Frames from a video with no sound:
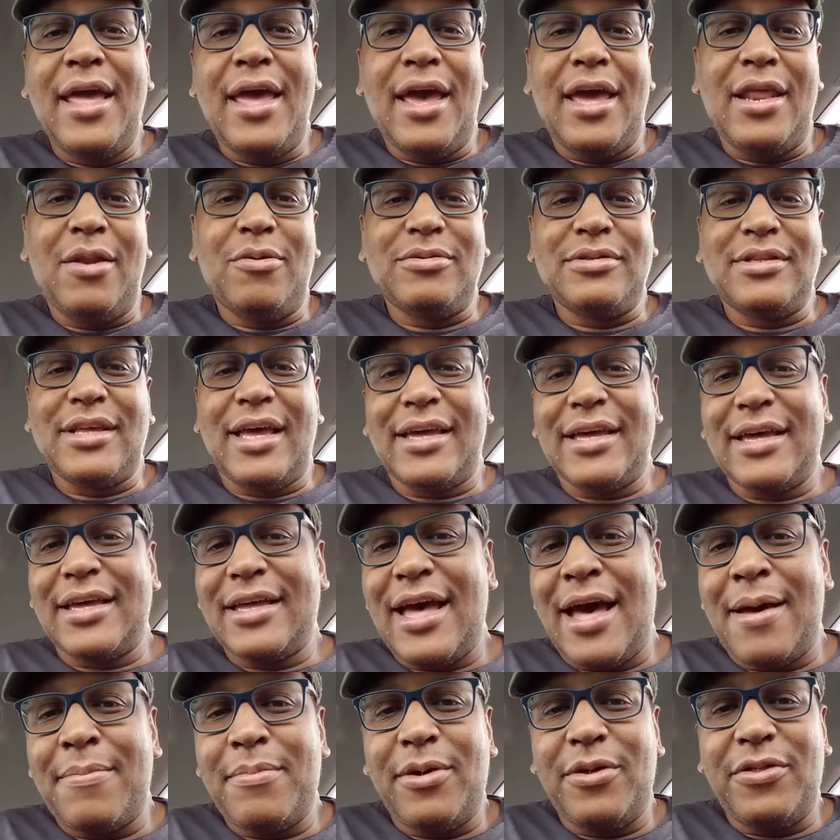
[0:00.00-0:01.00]
and it was like a
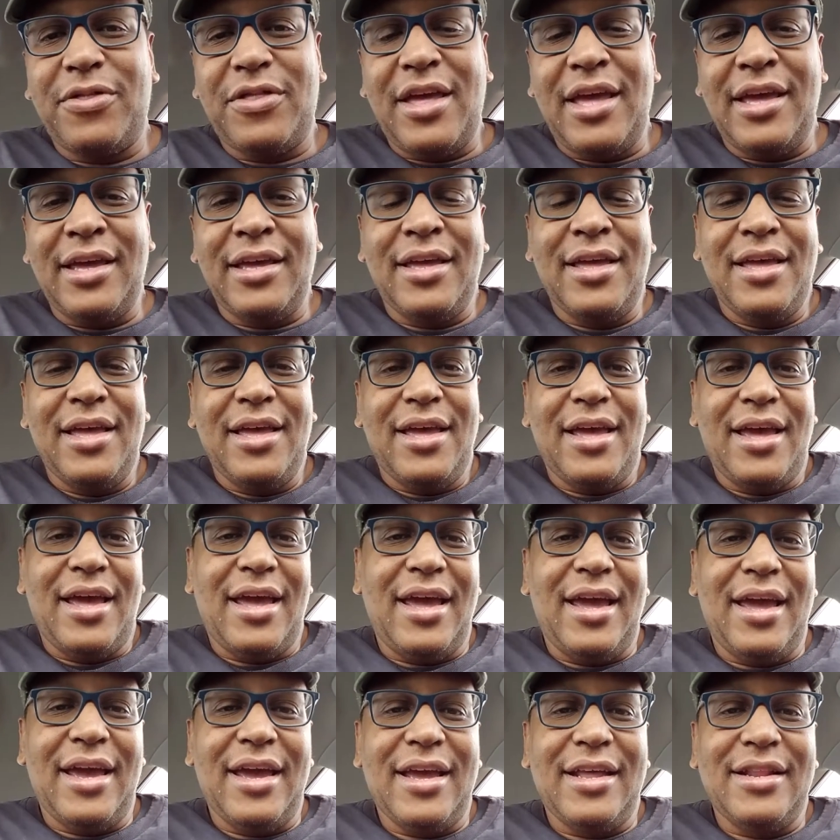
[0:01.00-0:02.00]
combo thing.
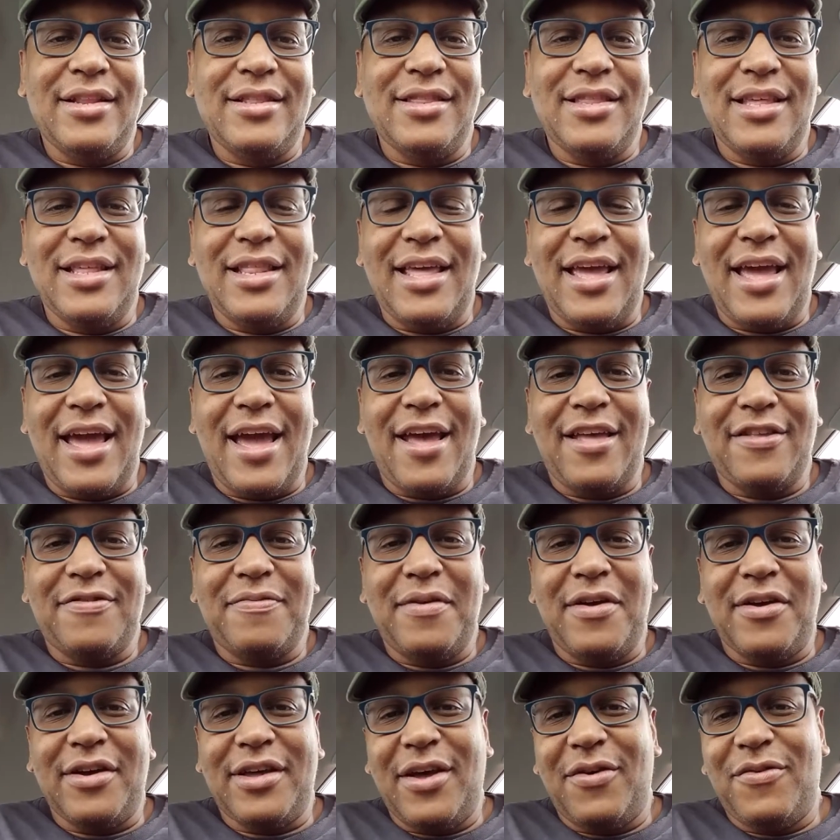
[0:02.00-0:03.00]
And then they asked
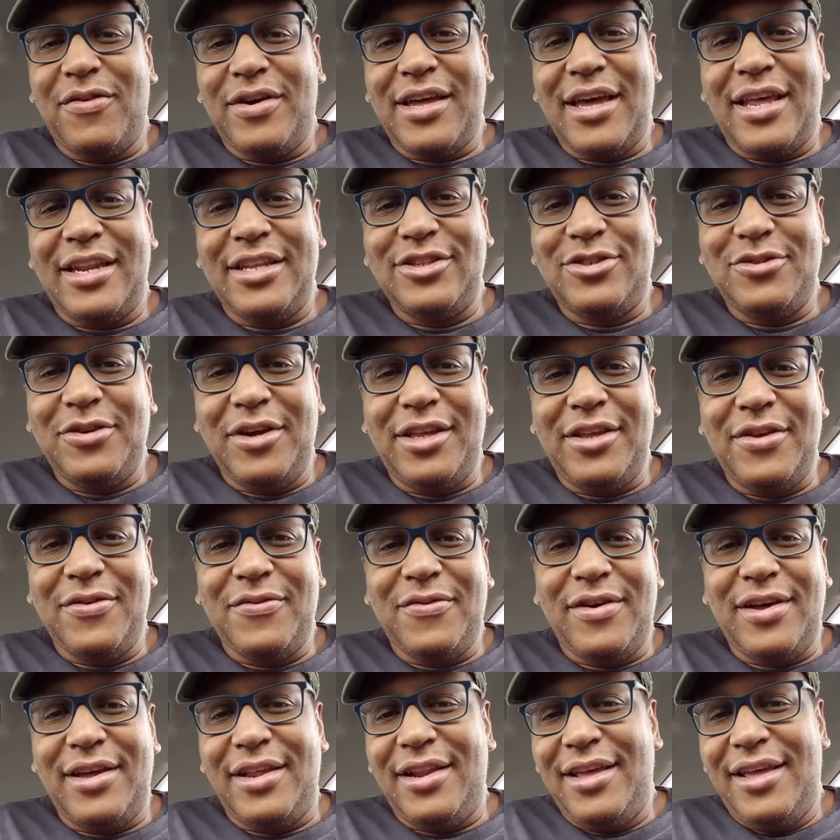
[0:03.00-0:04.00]
me, okay, what kind of drink you
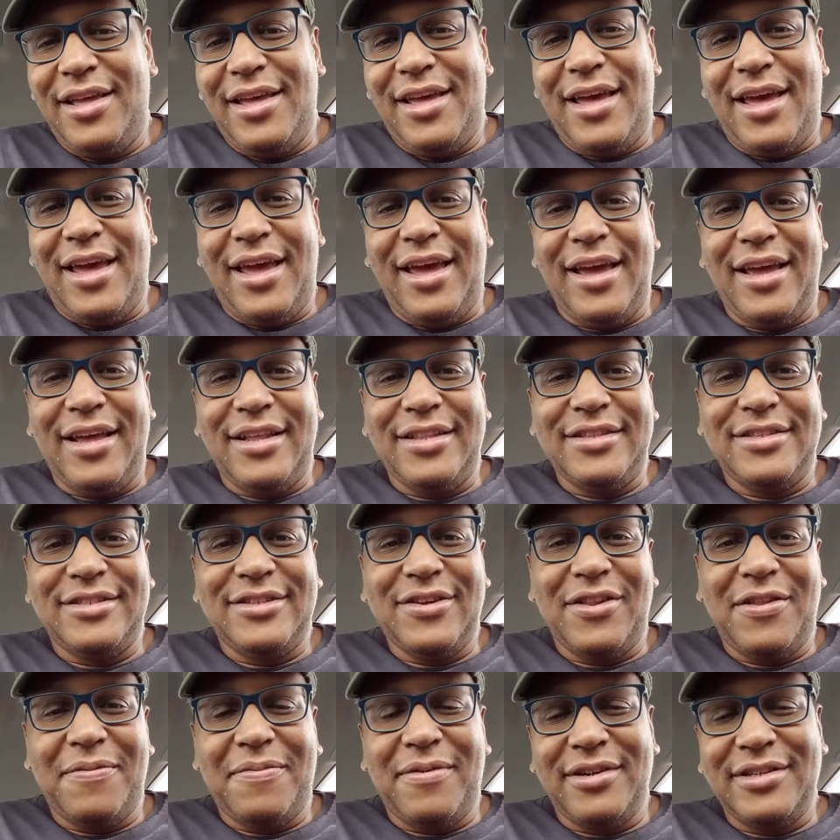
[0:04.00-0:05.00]
want? And
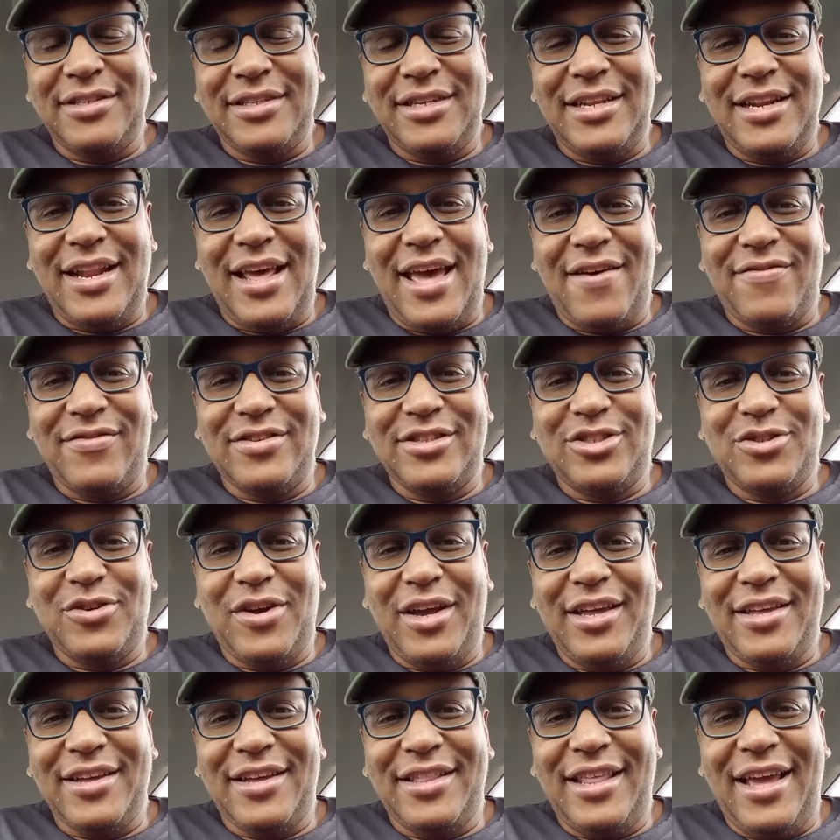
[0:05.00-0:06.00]
so the person didn't have a
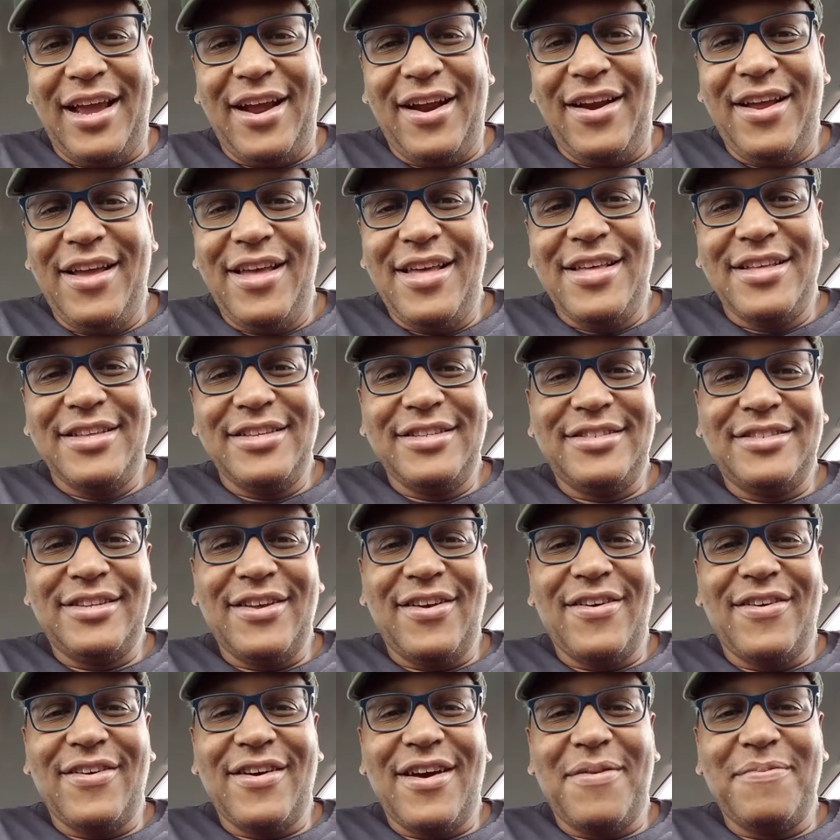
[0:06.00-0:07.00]
drink on there.
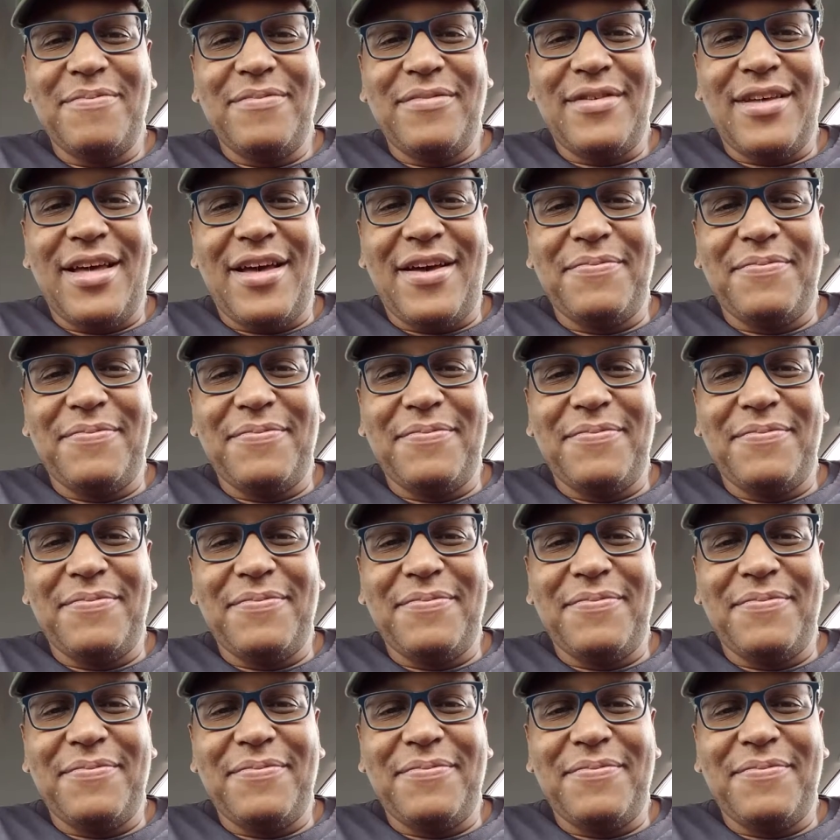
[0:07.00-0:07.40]
So I'm